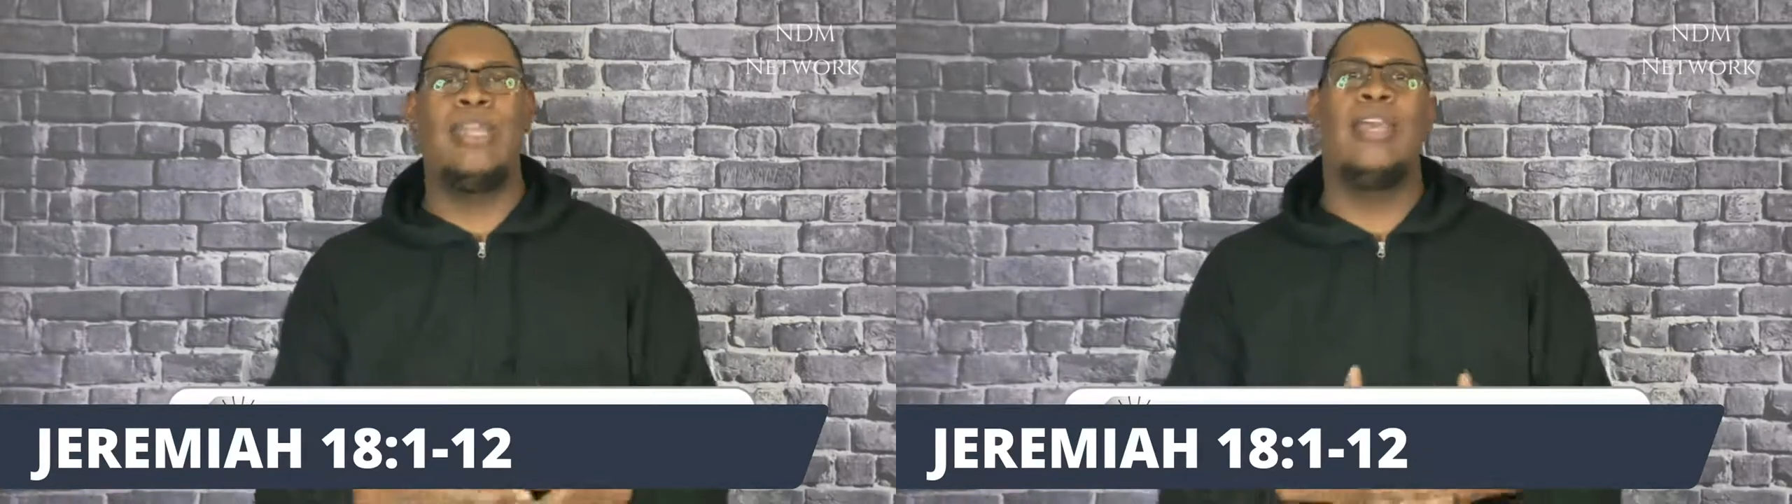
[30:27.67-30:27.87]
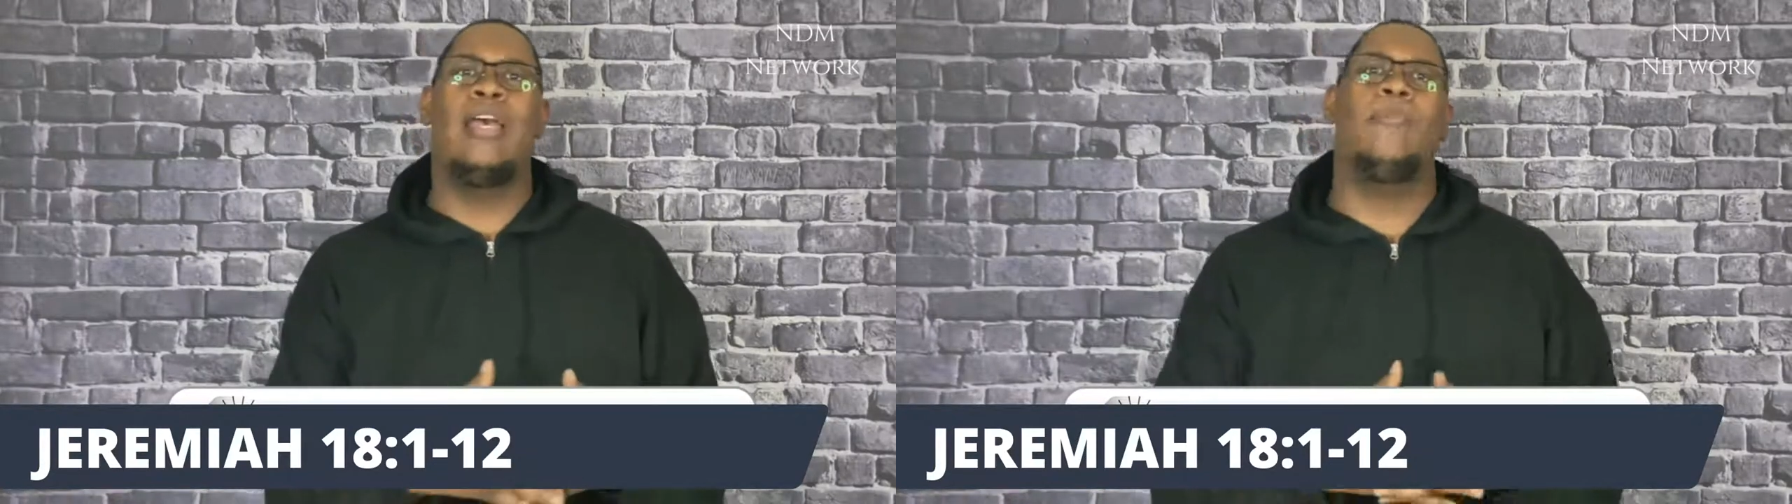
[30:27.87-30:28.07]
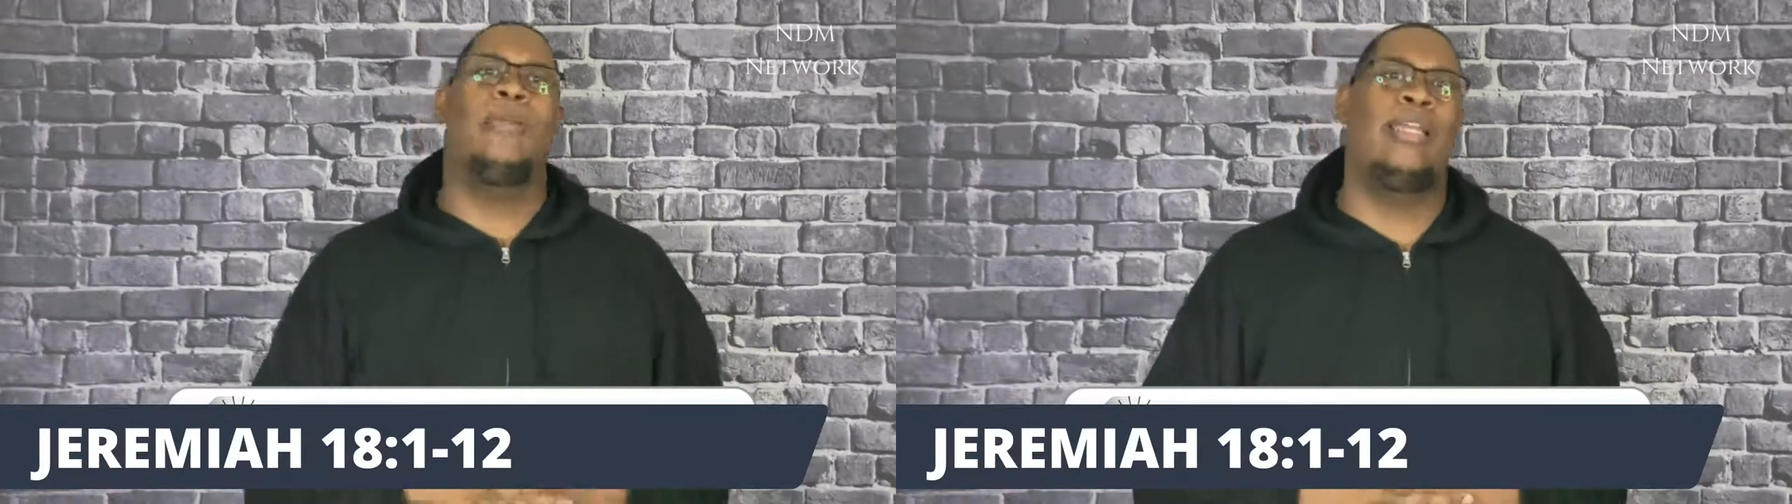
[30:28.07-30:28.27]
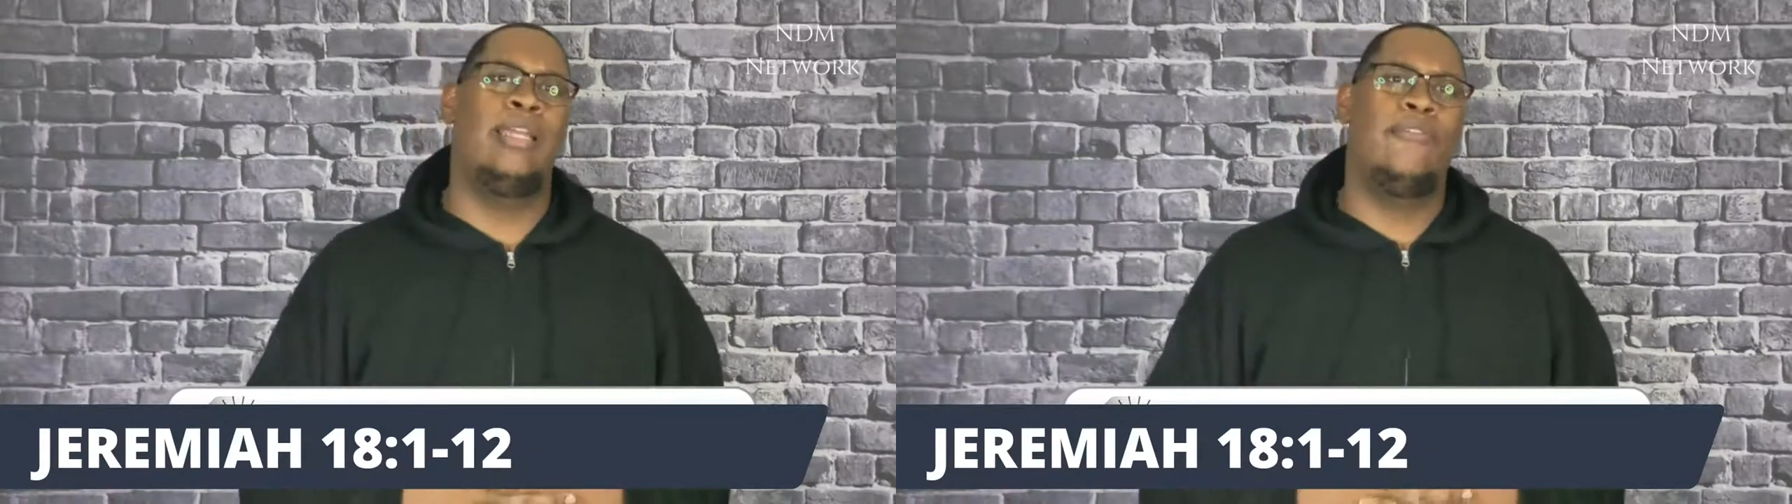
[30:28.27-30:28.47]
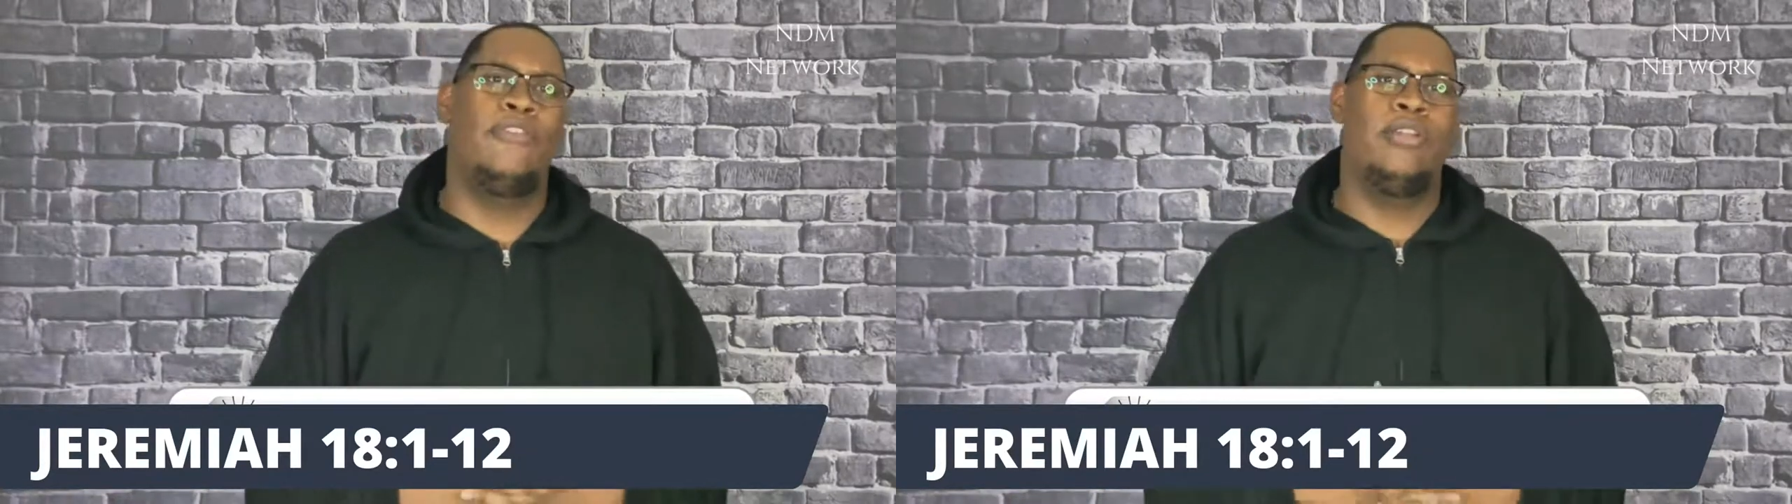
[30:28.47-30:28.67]
have
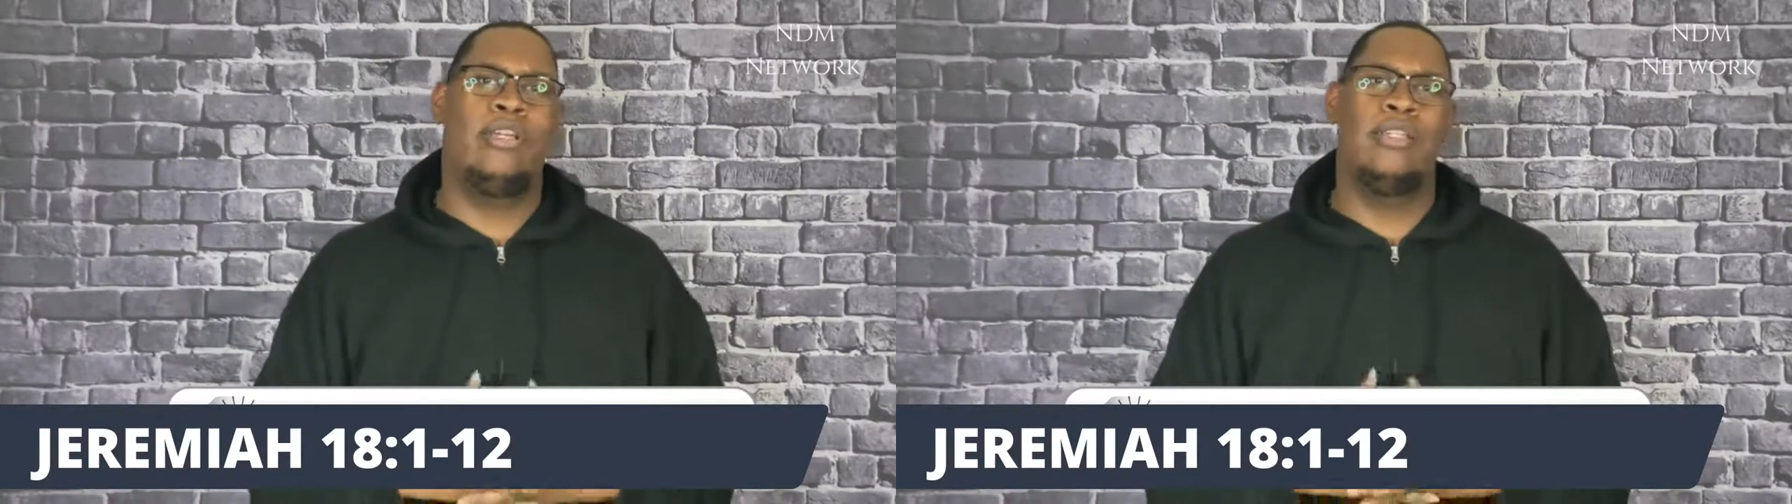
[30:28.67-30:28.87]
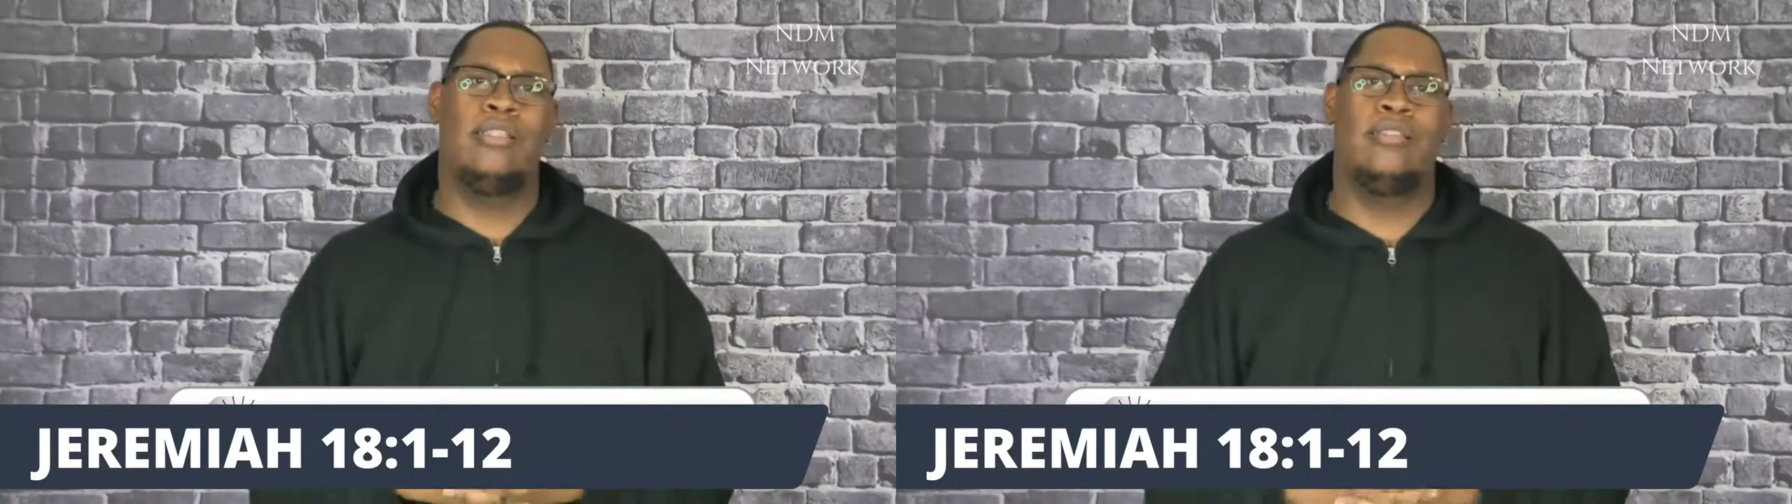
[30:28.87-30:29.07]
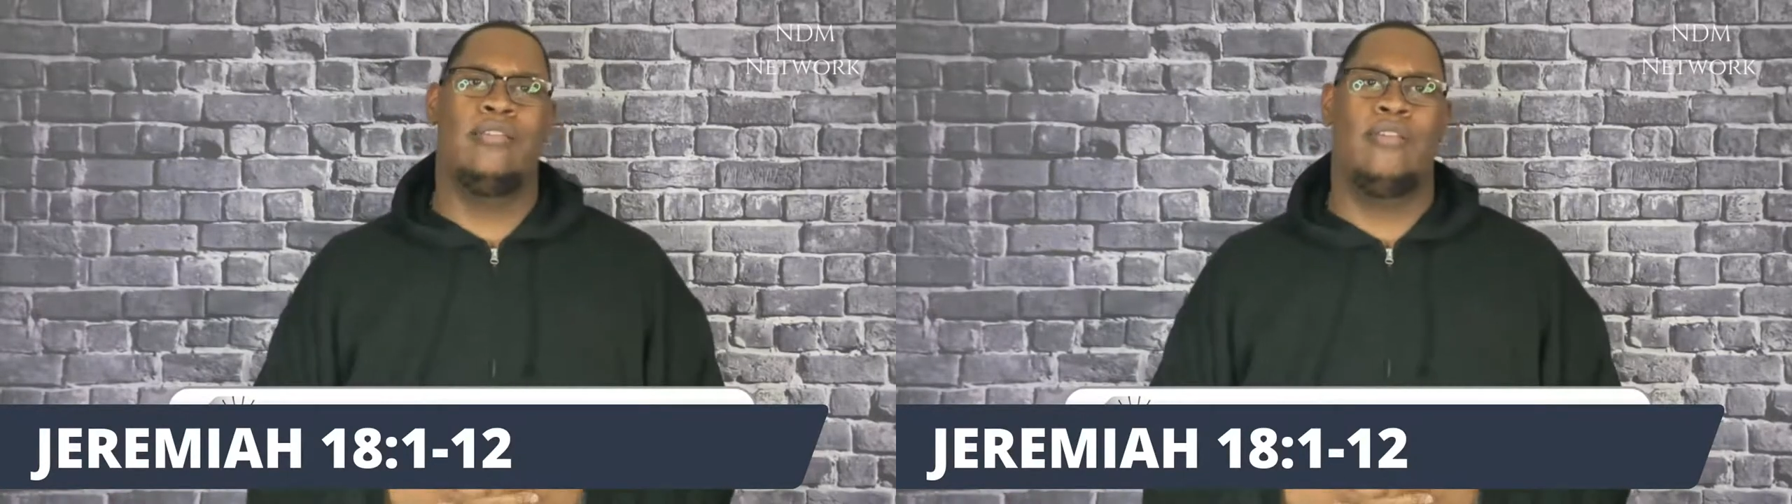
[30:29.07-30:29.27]
planned for us?